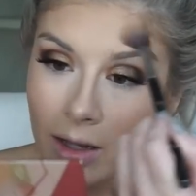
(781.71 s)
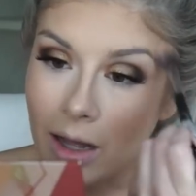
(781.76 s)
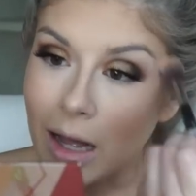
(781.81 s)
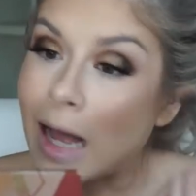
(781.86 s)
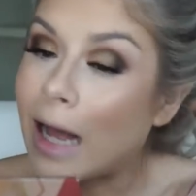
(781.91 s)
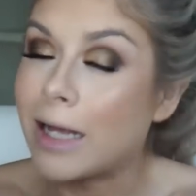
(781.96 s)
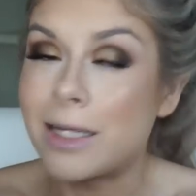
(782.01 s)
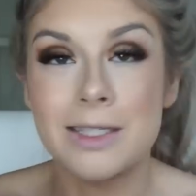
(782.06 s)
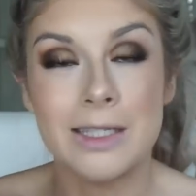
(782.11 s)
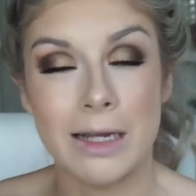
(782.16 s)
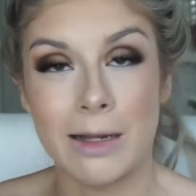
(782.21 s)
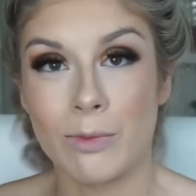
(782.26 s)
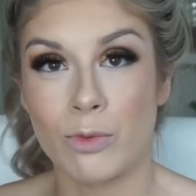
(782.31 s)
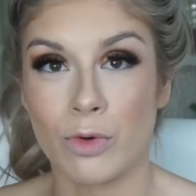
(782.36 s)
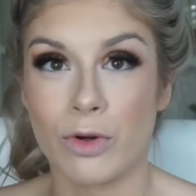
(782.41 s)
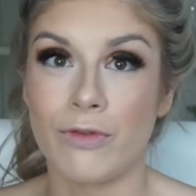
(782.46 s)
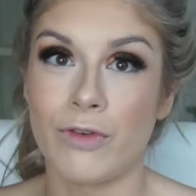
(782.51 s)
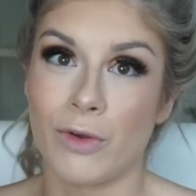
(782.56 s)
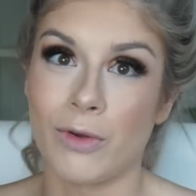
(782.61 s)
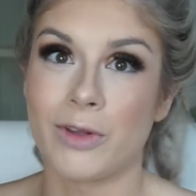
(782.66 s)
as I'm
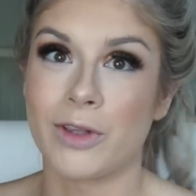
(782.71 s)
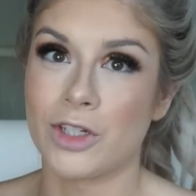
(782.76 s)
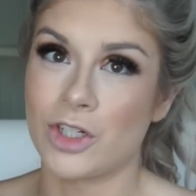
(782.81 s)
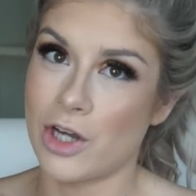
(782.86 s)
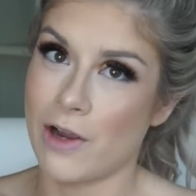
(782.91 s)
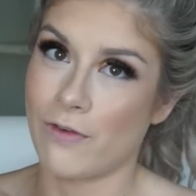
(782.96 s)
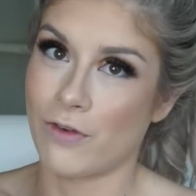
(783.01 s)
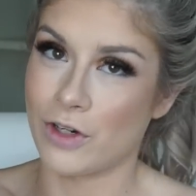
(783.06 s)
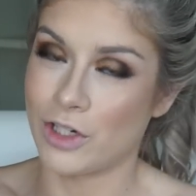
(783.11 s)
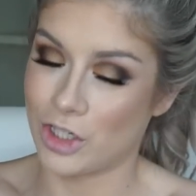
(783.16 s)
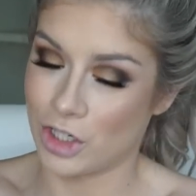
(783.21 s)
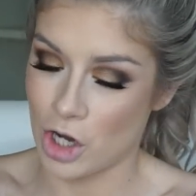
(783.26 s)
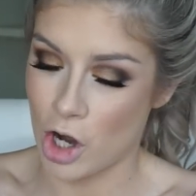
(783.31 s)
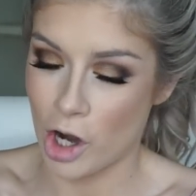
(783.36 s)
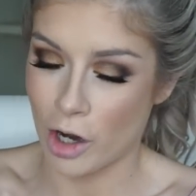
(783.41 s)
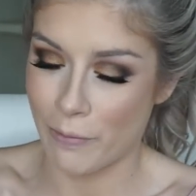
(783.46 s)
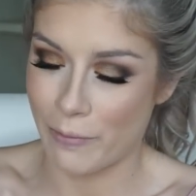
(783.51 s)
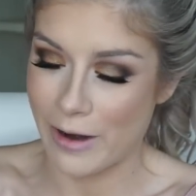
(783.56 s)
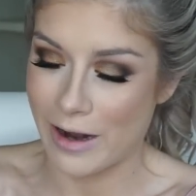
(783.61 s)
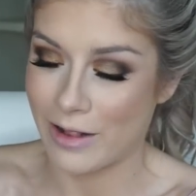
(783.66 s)
reviewing the Jeffree
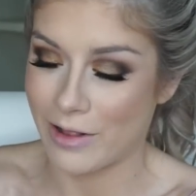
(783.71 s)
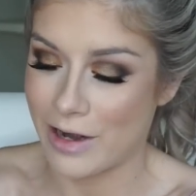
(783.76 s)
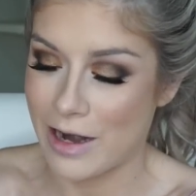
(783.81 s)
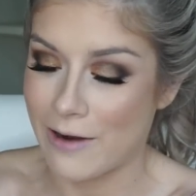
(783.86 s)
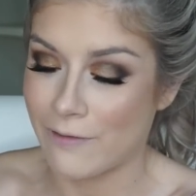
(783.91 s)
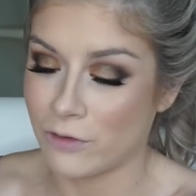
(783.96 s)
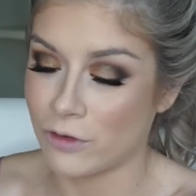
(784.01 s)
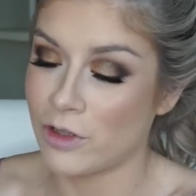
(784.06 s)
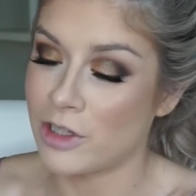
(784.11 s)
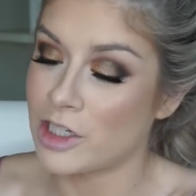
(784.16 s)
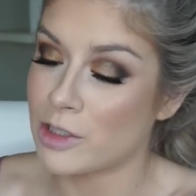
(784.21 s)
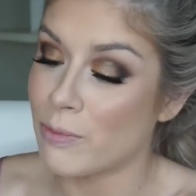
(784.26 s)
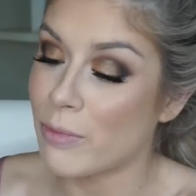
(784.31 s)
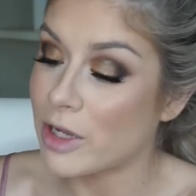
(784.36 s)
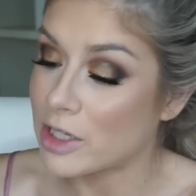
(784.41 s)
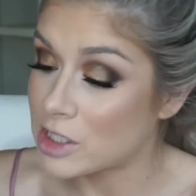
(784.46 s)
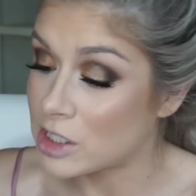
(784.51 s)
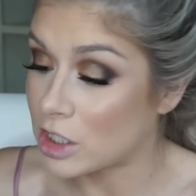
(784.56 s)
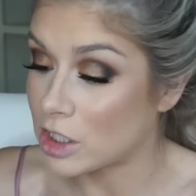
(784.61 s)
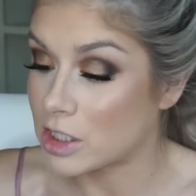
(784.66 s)
Star palette after this.
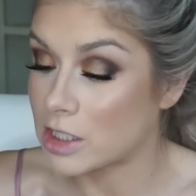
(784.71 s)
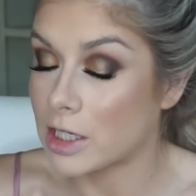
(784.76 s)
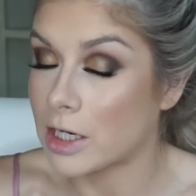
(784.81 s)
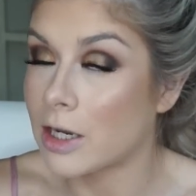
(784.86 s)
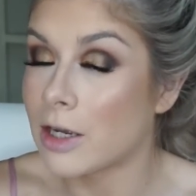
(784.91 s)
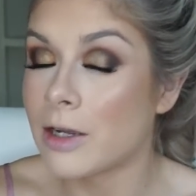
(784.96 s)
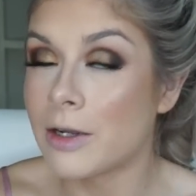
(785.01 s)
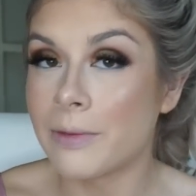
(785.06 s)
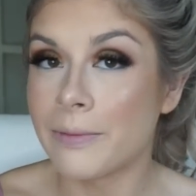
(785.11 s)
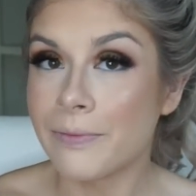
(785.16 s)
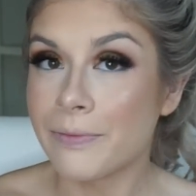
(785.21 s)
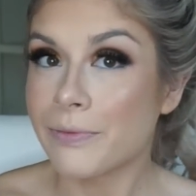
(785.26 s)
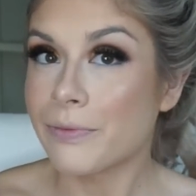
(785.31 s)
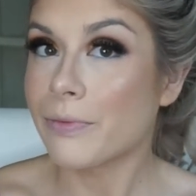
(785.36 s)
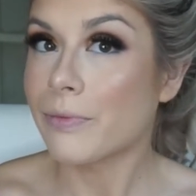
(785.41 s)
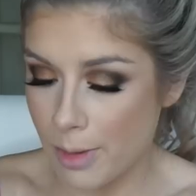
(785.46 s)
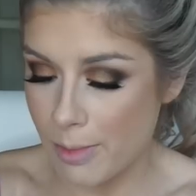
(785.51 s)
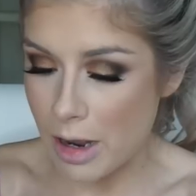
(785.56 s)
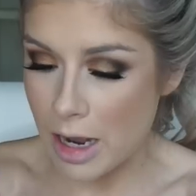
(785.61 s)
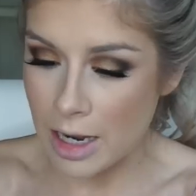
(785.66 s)
But seriously,
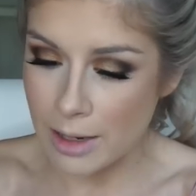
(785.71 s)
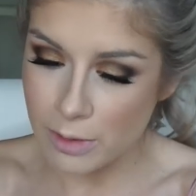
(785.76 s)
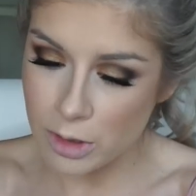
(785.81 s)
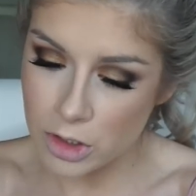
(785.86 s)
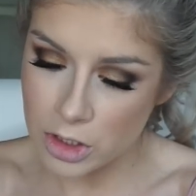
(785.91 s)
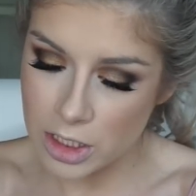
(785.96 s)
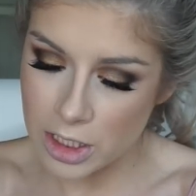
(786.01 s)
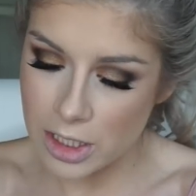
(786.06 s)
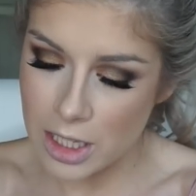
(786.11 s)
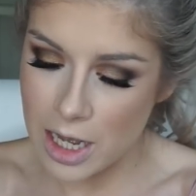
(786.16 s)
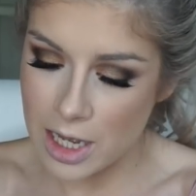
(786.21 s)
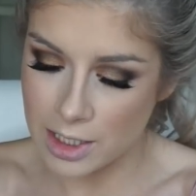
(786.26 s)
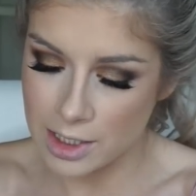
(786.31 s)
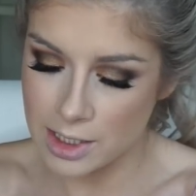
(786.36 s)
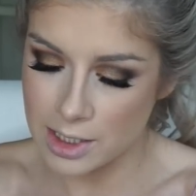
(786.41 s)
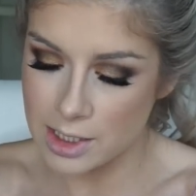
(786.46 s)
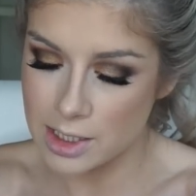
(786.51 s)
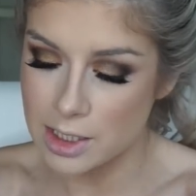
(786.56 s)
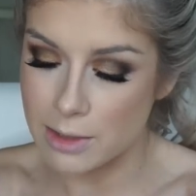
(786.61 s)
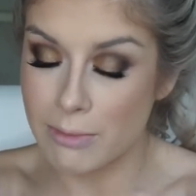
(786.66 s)
I'm using the
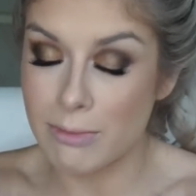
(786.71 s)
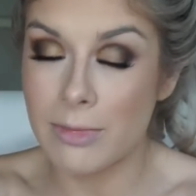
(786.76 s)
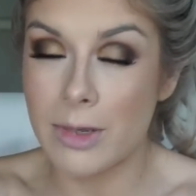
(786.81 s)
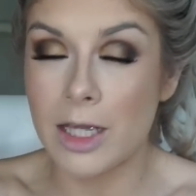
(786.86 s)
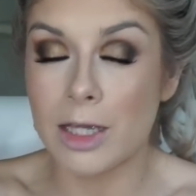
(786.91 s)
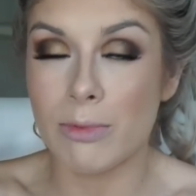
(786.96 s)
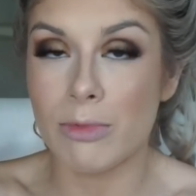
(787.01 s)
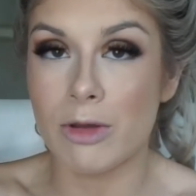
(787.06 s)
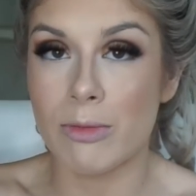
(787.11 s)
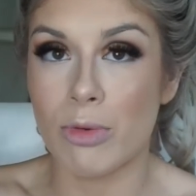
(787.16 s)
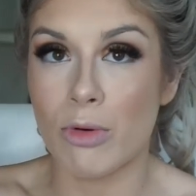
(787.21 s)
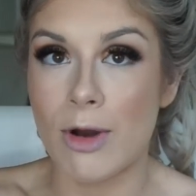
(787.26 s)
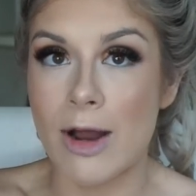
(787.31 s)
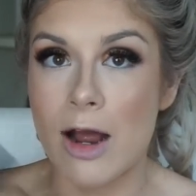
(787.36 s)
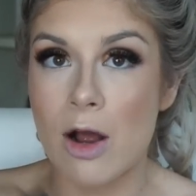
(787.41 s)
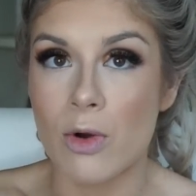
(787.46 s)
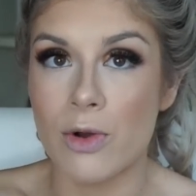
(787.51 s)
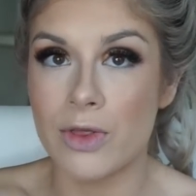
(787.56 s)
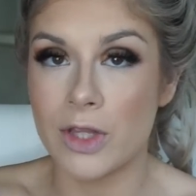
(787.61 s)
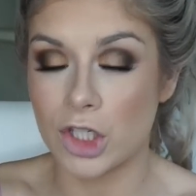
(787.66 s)
Essence Make Me
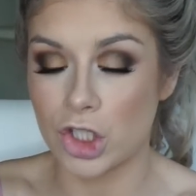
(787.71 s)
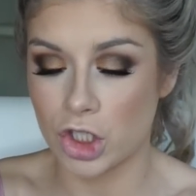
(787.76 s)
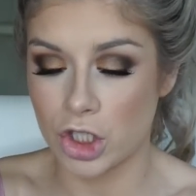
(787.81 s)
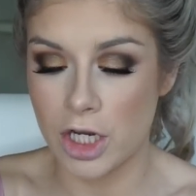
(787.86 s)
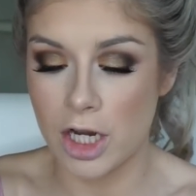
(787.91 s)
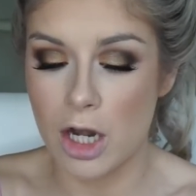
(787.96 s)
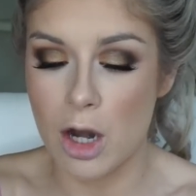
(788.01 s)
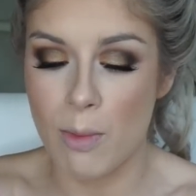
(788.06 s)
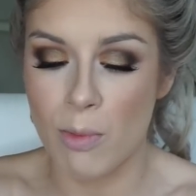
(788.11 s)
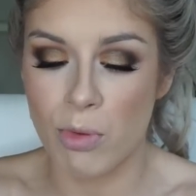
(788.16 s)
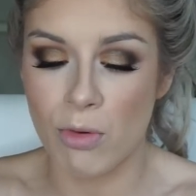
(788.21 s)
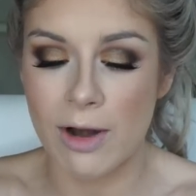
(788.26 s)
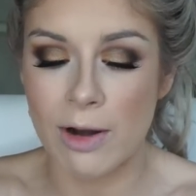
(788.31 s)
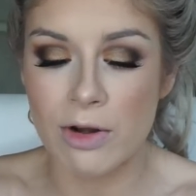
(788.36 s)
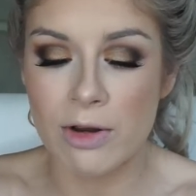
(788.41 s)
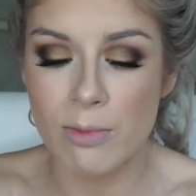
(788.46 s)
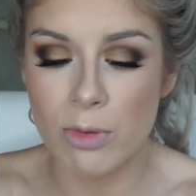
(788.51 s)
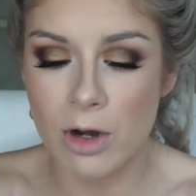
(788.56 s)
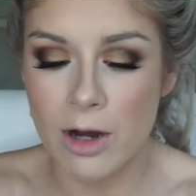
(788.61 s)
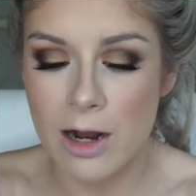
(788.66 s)
Brow in the shade
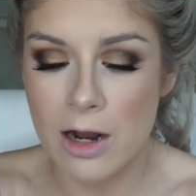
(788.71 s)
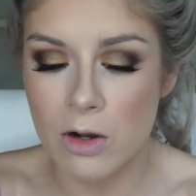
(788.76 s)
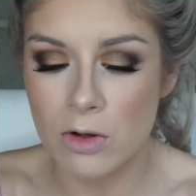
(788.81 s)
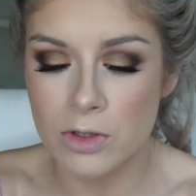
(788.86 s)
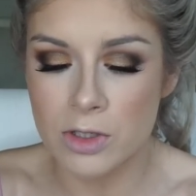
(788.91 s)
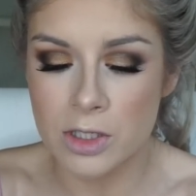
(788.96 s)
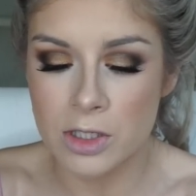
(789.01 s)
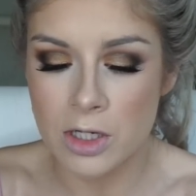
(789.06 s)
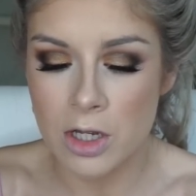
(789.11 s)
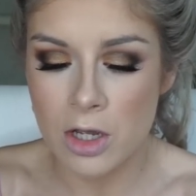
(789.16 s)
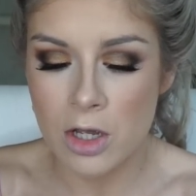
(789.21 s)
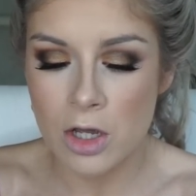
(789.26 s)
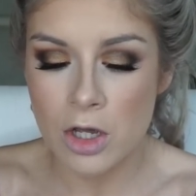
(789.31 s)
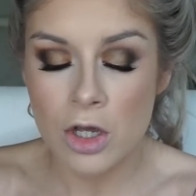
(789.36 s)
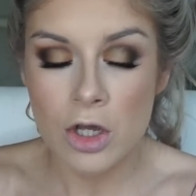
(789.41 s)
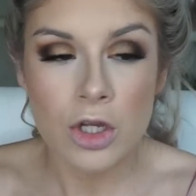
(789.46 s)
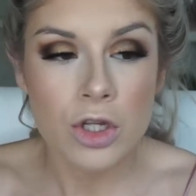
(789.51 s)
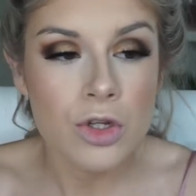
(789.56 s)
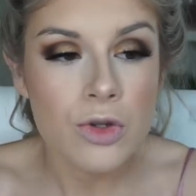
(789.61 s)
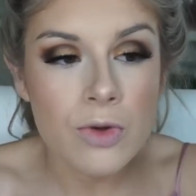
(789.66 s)
Brownie Brows.
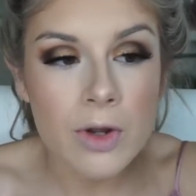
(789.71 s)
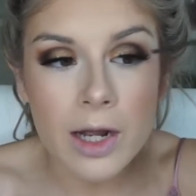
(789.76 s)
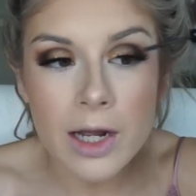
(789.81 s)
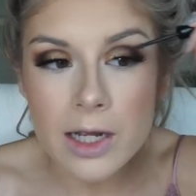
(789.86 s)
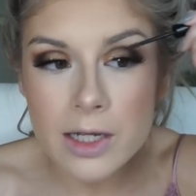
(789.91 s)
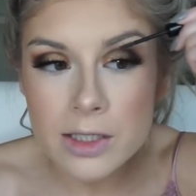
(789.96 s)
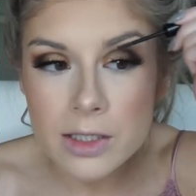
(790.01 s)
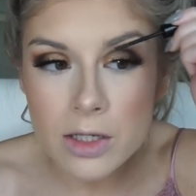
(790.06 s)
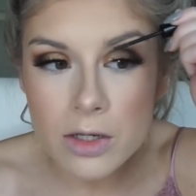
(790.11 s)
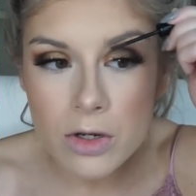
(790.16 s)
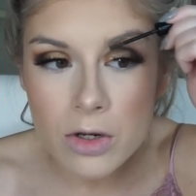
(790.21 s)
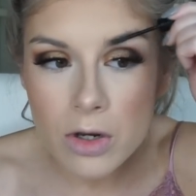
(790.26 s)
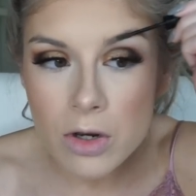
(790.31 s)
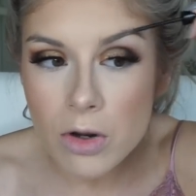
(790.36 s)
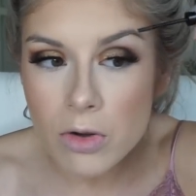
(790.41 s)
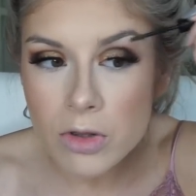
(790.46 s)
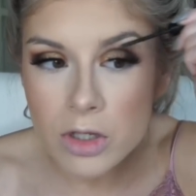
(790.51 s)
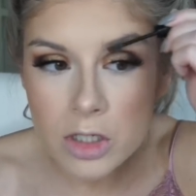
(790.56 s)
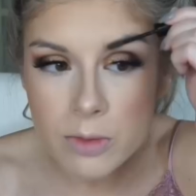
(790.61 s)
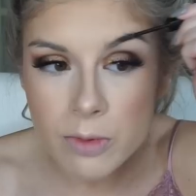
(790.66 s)
You guys
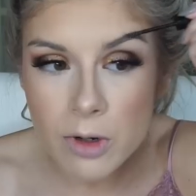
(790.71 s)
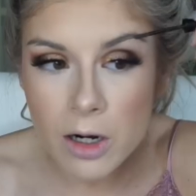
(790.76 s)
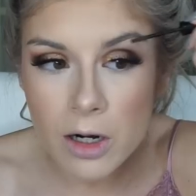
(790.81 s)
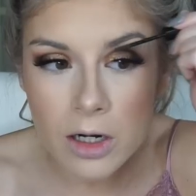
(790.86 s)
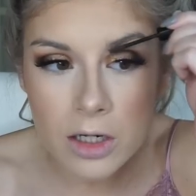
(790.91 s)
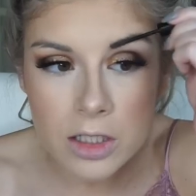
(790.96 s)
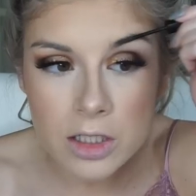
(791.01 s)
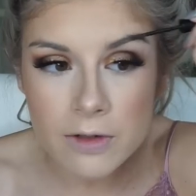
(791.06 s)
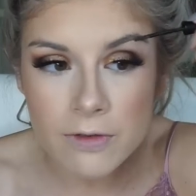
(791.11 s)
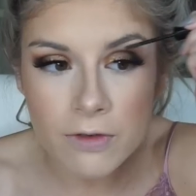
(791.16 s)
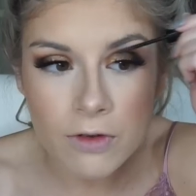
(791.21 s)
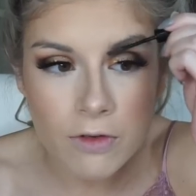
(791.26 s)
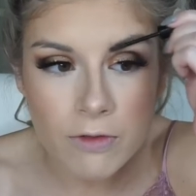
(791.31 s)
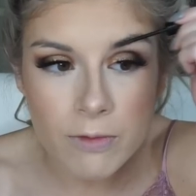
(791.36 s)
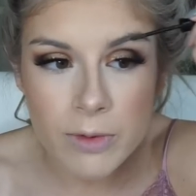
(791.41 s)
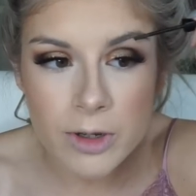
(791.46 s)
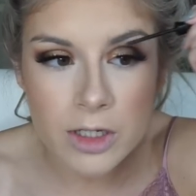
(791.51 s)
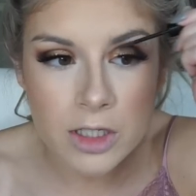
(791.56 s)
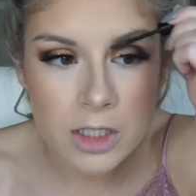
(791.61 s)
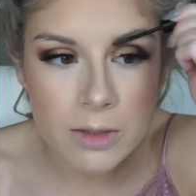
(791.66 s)
know this product if
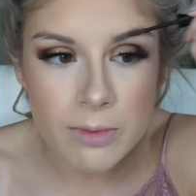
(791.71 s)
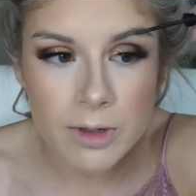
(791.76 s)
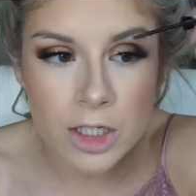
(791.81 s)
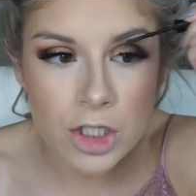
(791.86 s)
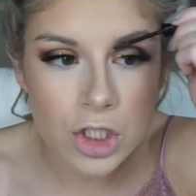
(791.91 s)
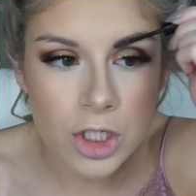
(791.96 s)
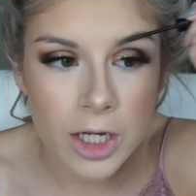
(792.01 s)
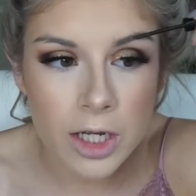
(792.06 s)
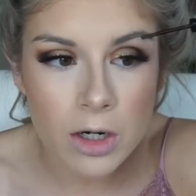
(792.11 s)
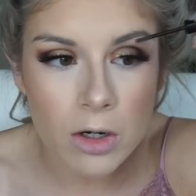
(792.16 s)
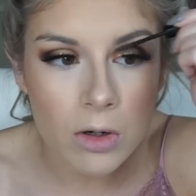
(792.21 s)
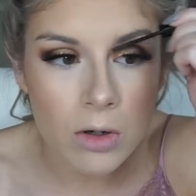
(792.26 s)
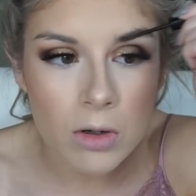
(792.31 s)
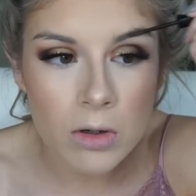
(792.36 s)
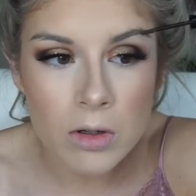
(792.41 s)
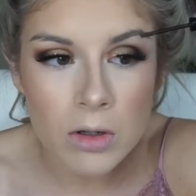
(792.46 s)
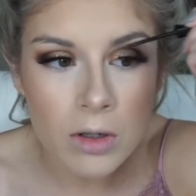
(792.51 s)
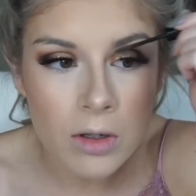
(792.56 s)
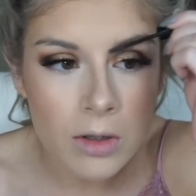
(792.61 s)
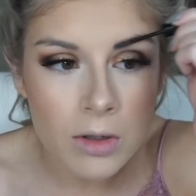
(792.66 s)
you've been to my
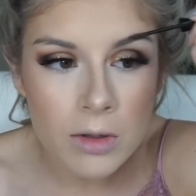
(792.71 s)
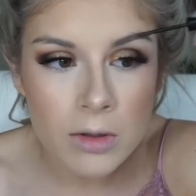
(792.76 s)
channel.